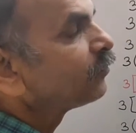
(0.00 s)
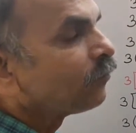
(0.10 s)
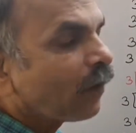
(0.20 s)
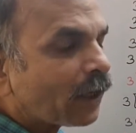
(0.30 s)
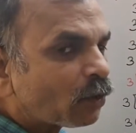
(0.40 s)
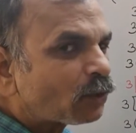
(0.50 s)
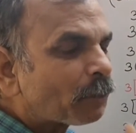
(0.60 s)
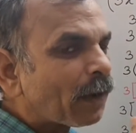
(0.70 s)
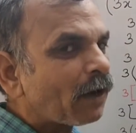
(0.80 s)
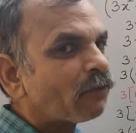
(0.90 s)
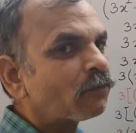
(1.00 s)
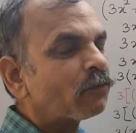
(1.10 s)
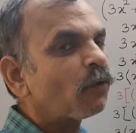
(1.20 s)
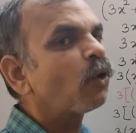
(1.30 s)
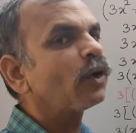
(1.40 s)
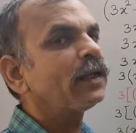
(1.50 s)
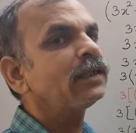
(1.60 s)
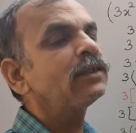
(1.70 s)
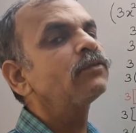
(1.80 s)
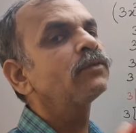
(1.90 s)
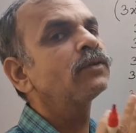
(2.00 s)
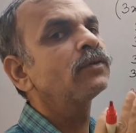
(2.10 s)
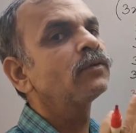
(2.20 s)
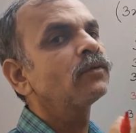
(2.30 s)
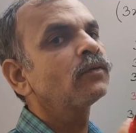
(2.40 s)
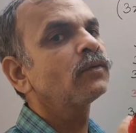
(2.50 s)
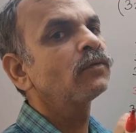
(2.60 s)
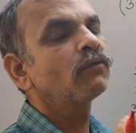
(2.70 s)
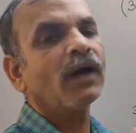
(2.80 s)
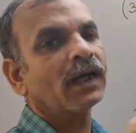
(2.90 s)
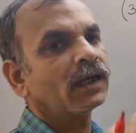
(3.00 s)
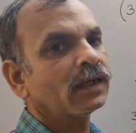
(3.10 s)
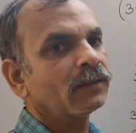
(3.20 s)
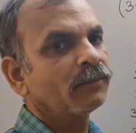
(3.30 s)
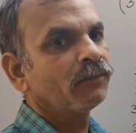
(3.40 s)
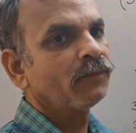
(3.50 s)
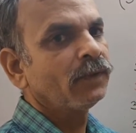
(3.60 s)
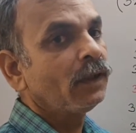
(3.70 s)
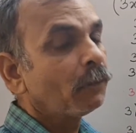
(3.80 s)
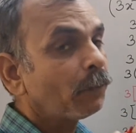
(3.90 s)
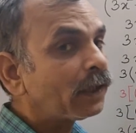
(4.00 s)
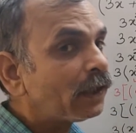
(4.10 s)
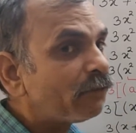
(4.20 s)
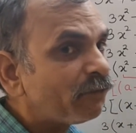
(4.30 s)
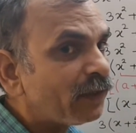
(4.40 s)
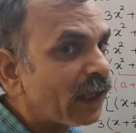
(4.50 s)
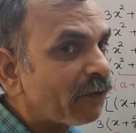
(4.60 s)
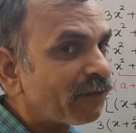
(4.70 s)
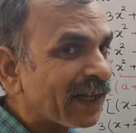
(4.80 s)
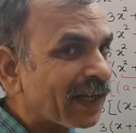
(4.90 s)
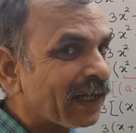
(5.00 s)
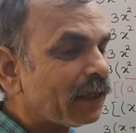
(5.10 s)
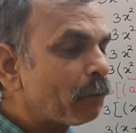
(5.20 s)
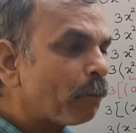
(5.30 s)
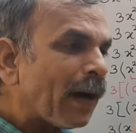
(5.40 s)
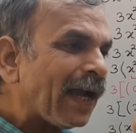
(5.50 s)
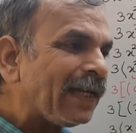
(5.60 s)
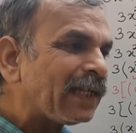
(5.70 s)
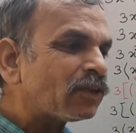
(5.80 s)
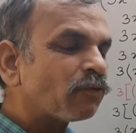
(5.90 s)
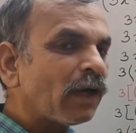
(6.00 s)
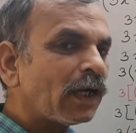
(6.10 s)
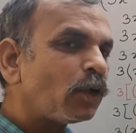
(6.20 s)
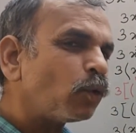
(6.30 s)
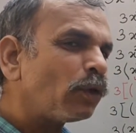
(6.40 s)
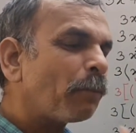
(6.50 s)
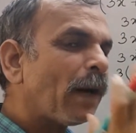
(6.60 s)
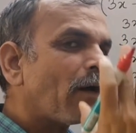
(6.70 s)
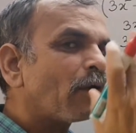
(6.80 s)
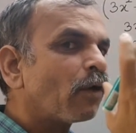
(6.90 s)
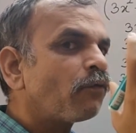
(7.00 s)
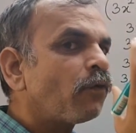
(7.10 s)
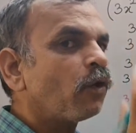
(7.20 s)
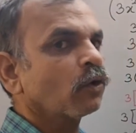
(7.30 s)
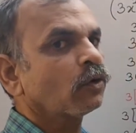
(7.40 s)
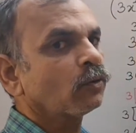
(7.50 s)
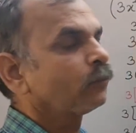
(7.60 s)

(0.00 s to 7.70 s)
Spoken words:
1 to the power 4 is 1. But if we have taken minus 1 to the power of 4,